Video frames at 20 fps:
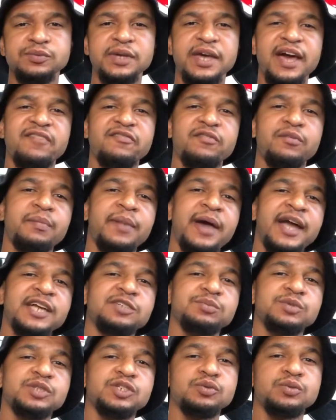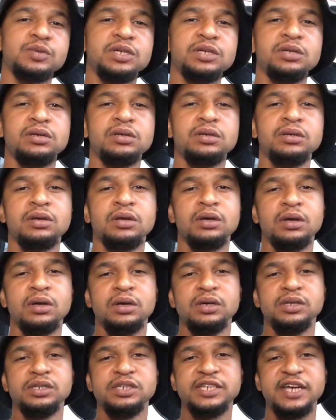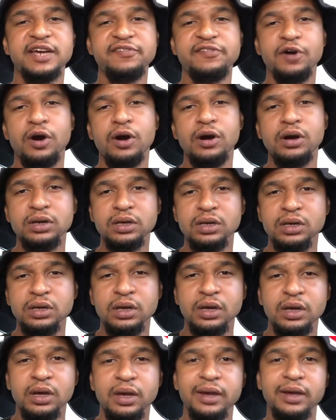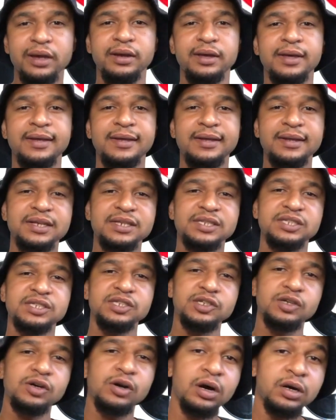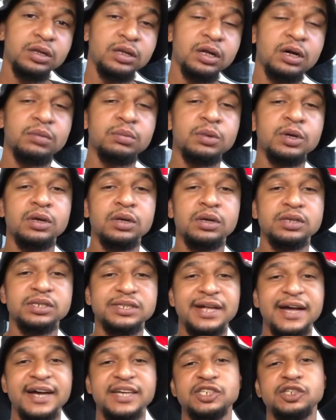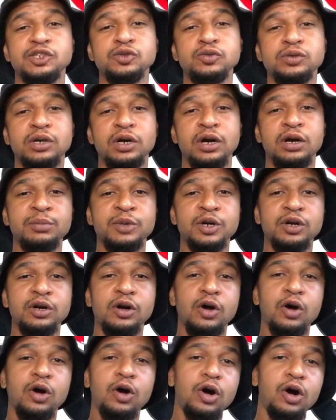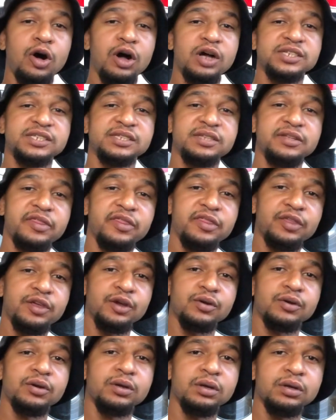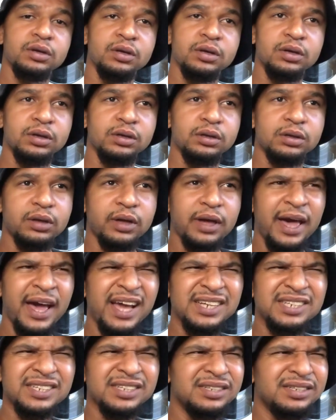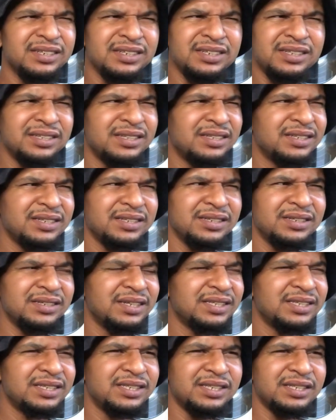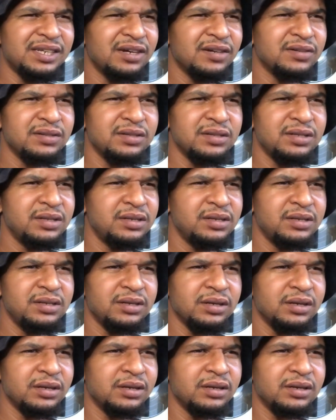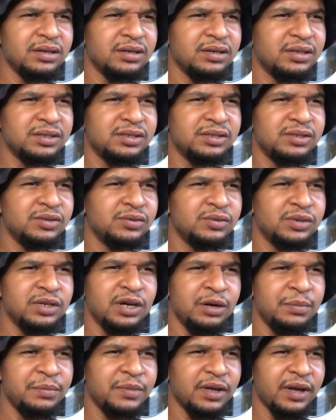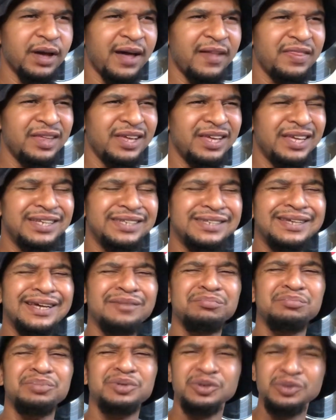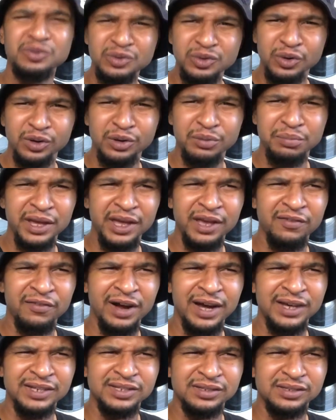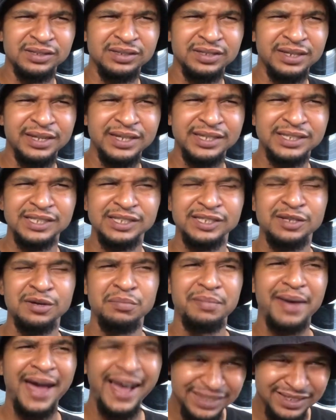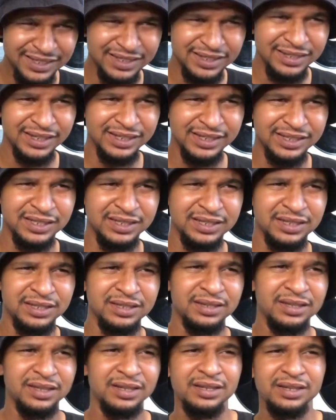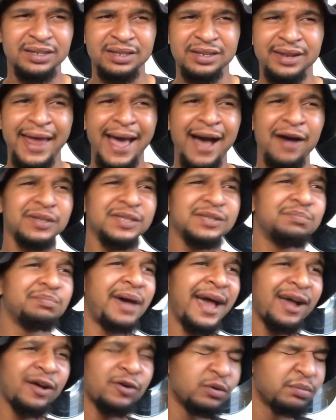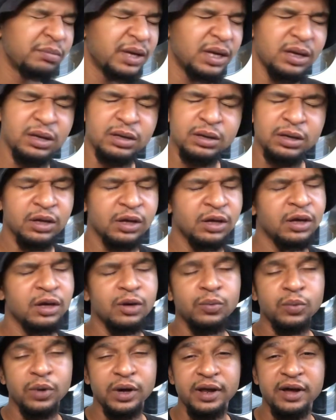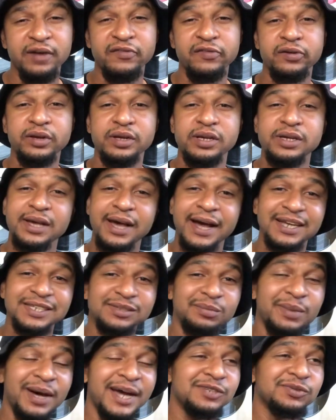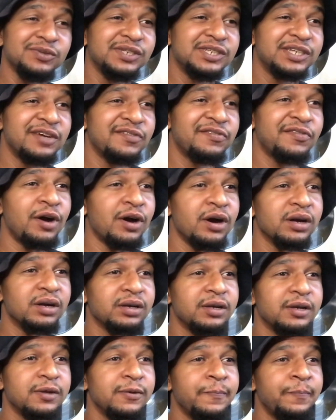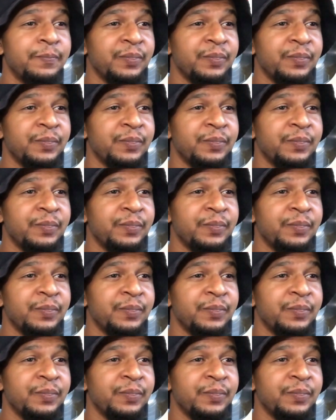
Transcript: we have a match between Jeff Hardy and NXT call-up / newcomer Austin Theory. Actually, this isn't necessarily his new coming. I think he debuted on the main roster. Then they sent him back to NXT. Then now he's back on main. Whatever, he has a match with Jeff Hardy.